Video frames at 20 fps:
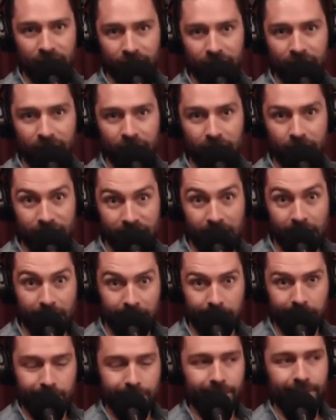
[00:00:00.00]
V. Well, that's, I
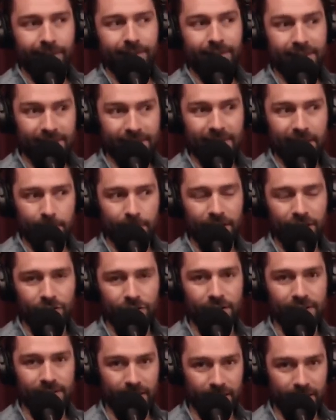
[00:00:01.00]
was like, this that's is
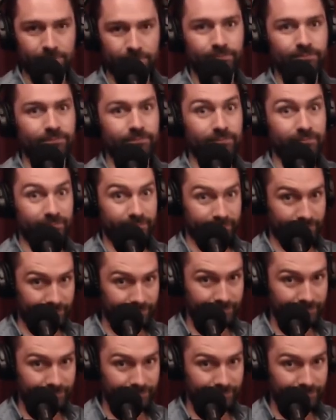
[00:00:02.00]
really where I, I,